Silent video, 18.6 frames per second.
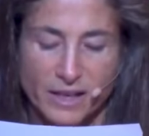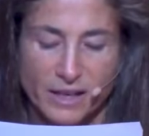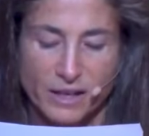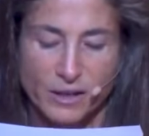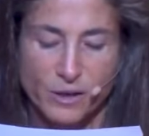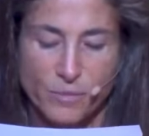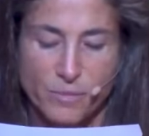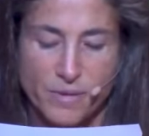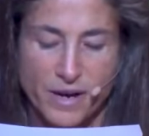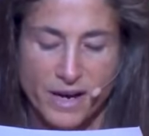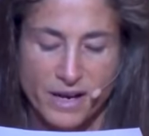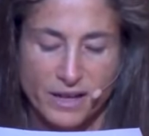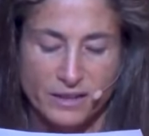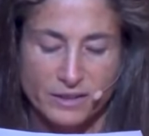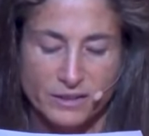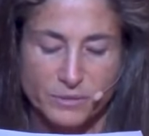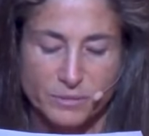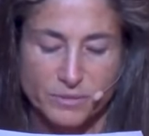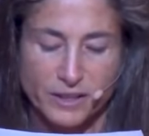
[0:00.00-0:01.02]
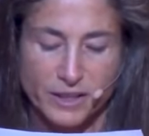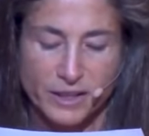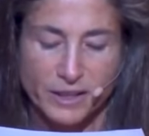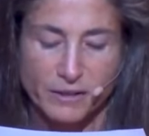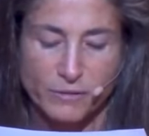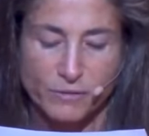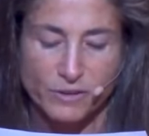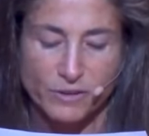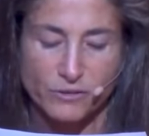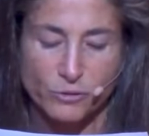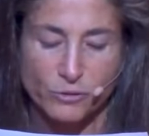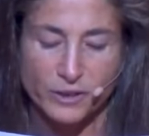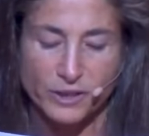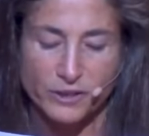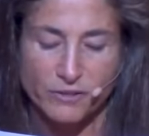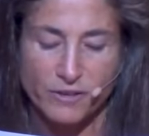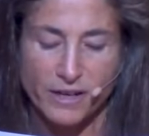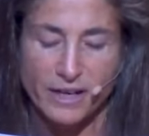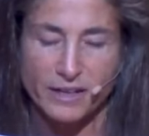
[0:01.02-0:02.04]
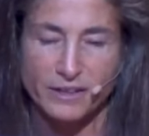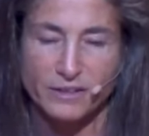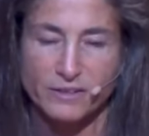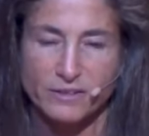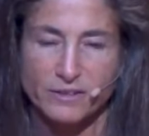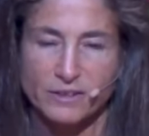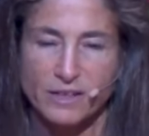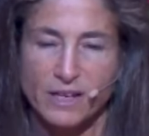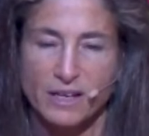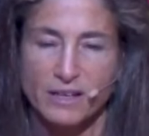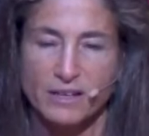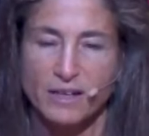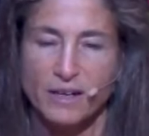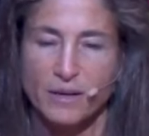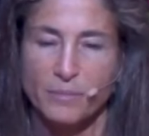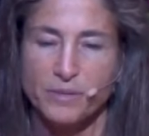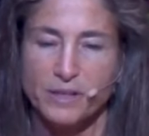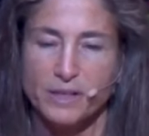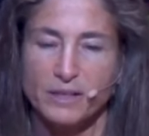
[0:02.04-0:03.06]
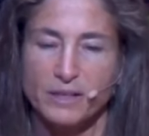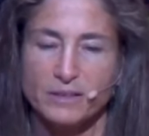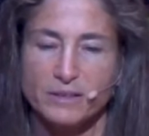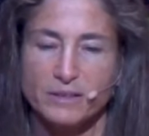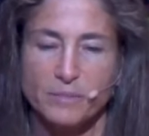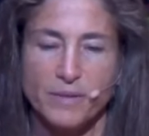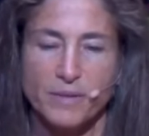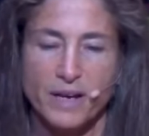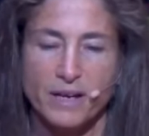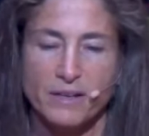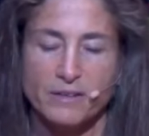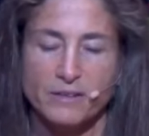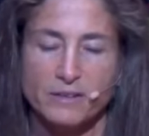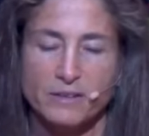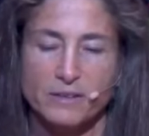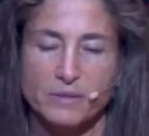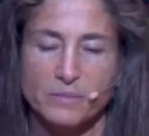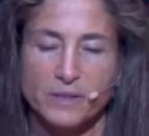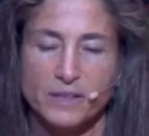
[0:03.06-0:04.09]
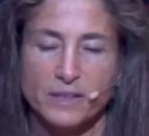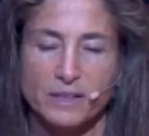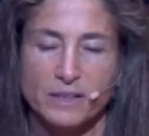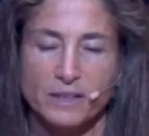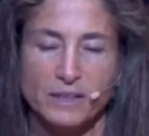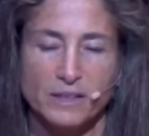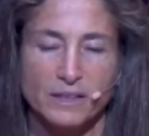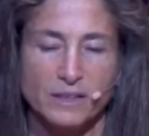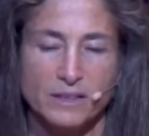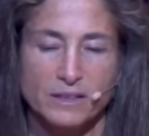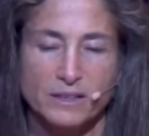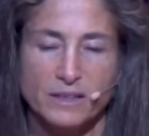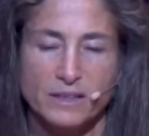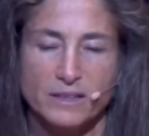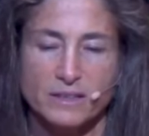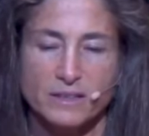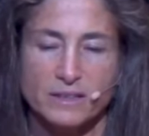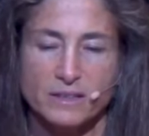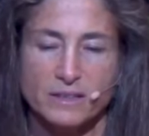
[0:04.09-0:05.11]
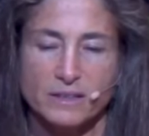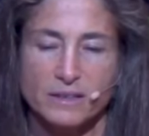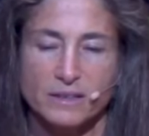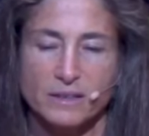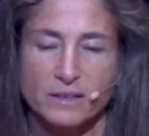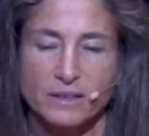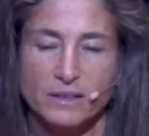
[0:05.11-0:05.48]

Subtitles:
and go back to playing with toy tractors, not because it matters to me. It doesn't.